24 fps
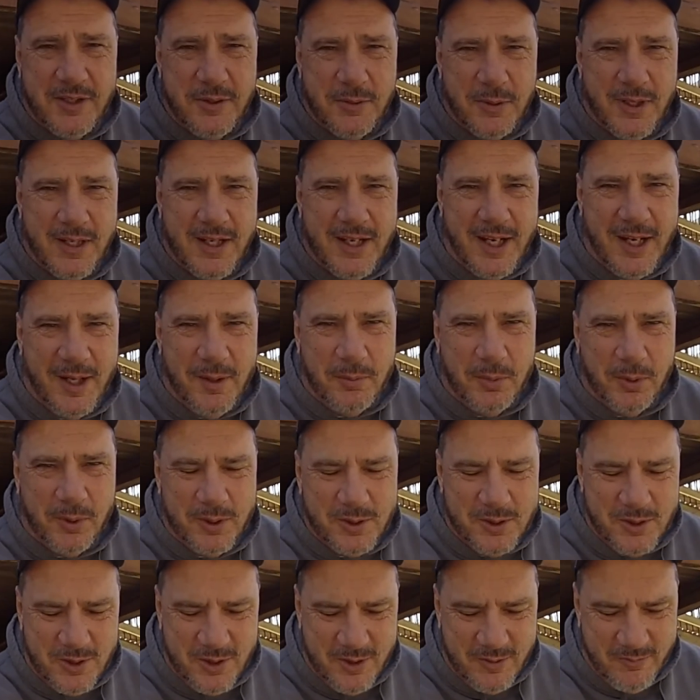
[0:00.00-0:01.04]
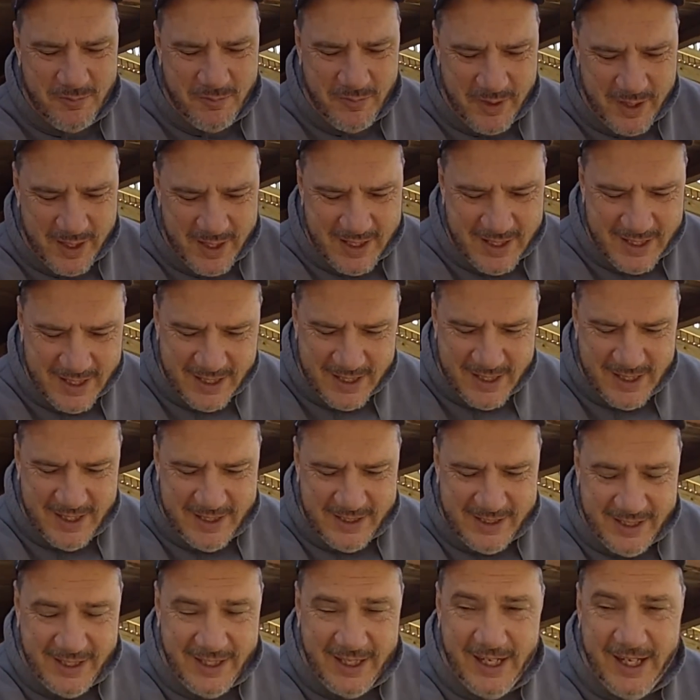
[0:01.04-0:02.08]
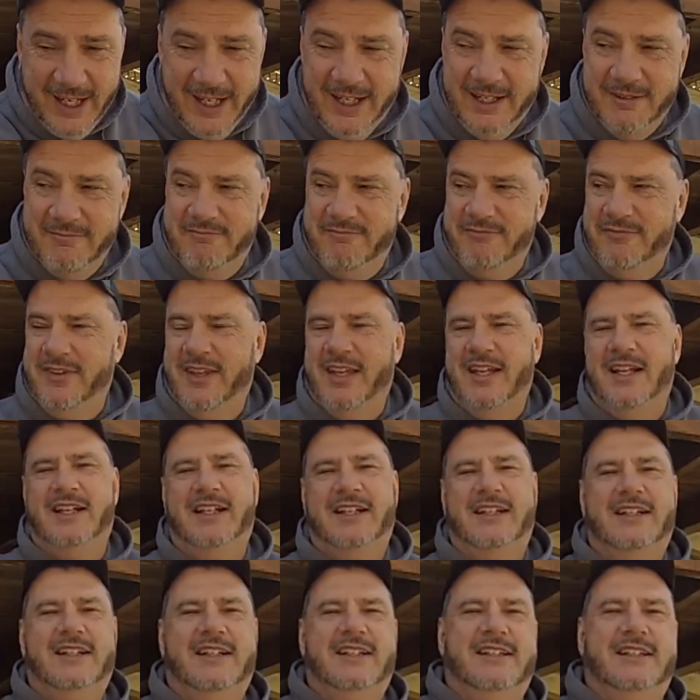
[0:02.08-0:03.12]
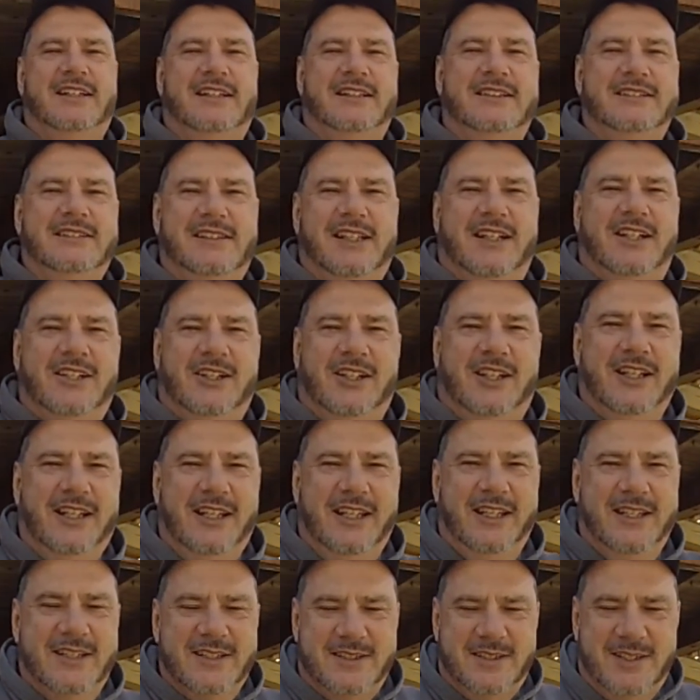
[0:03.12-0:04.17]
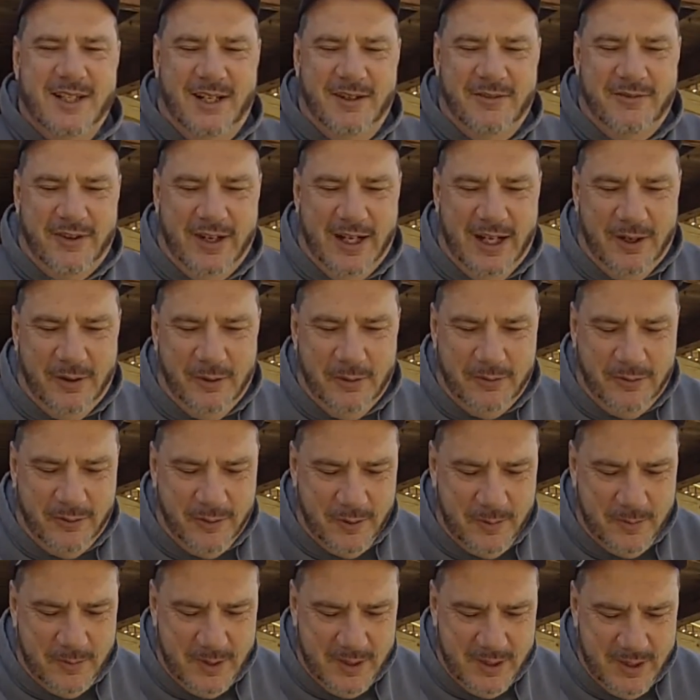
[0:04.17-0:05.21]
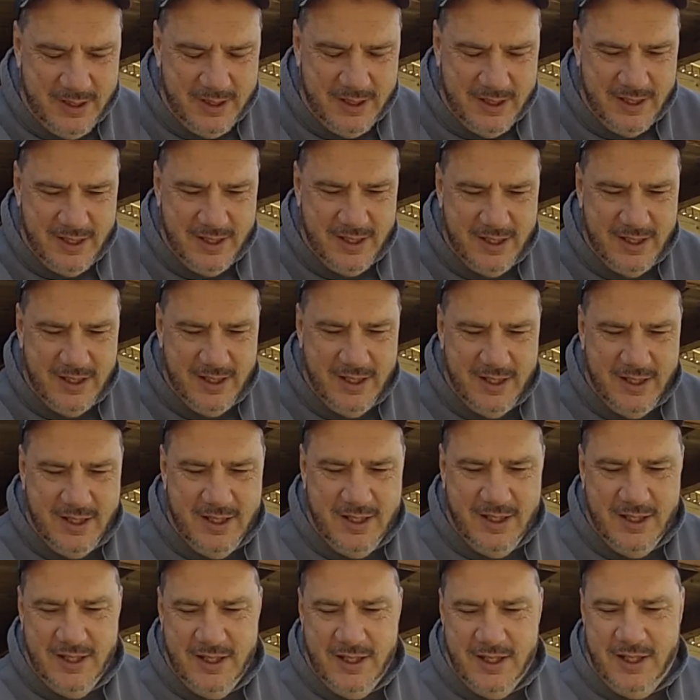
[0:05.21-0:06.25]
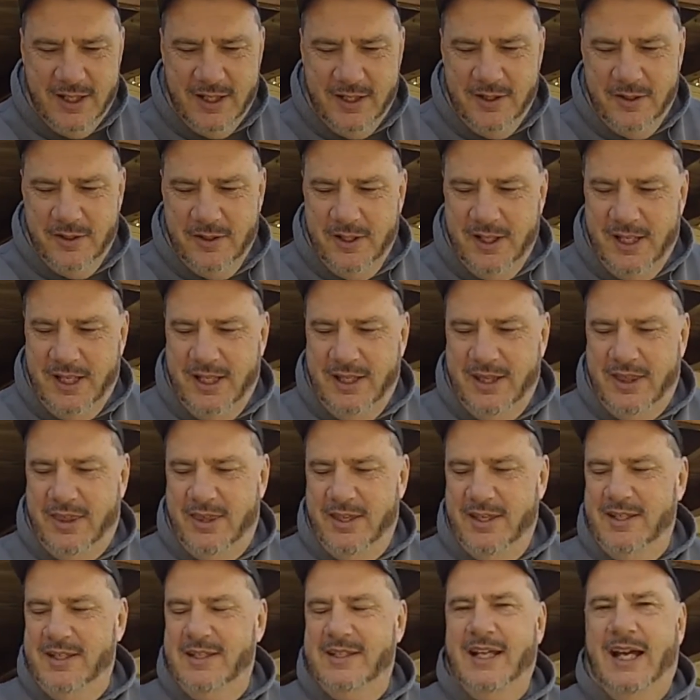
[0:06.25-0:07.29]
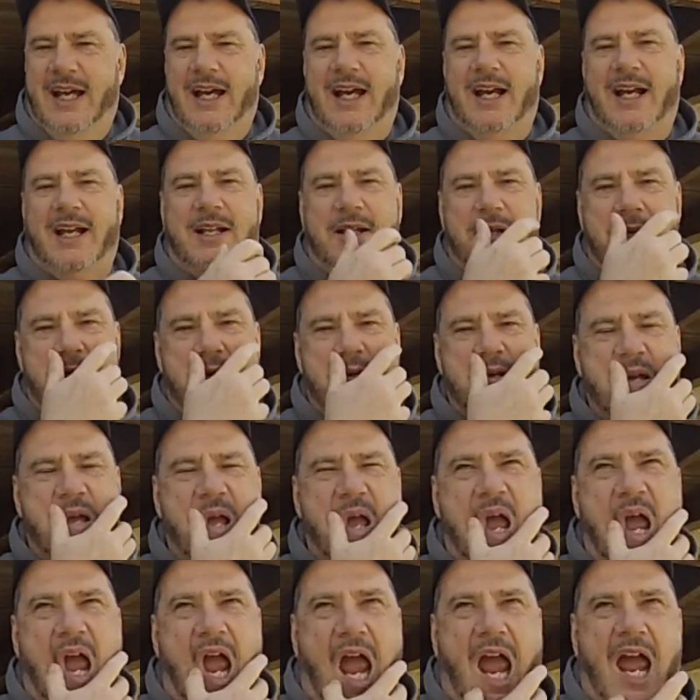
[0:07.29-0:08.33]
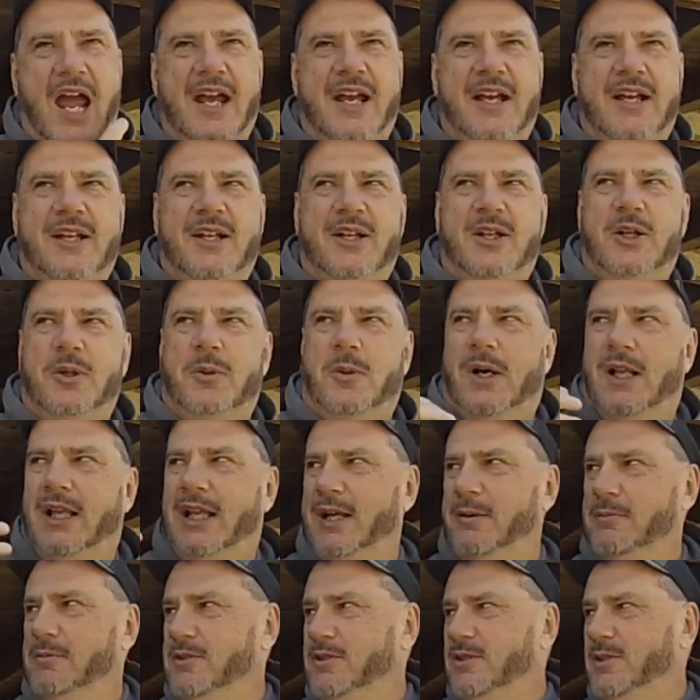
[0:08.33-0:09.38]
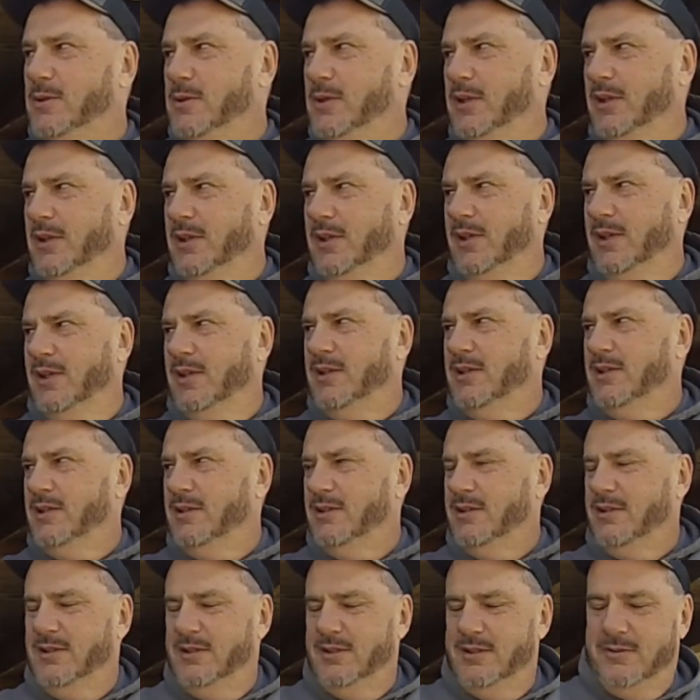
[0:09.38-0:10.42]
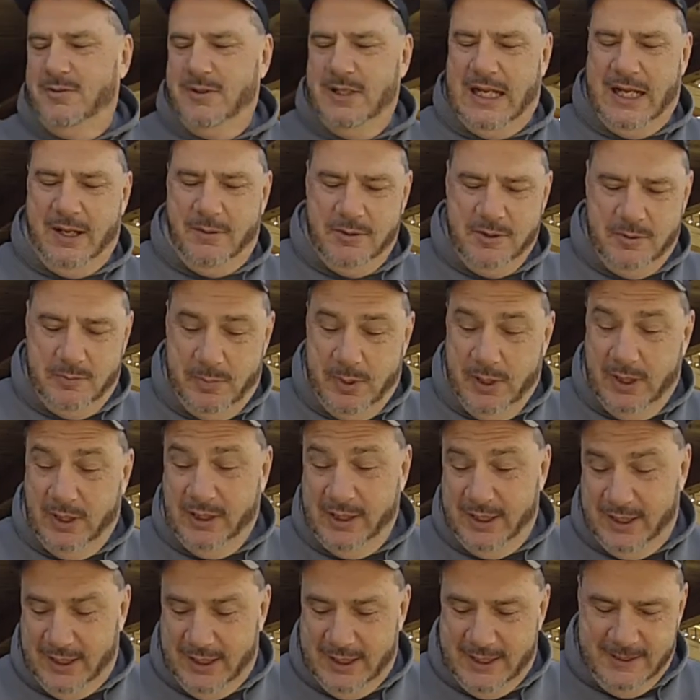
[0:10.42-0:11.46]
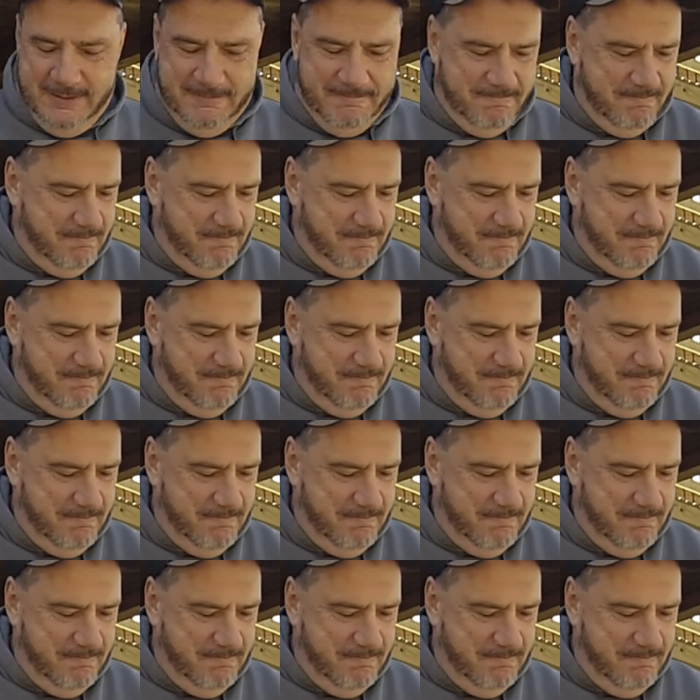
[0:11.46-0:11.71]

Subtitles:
to accomplish today is to clean the stuff out from underneath the deck. While I was when I was building it,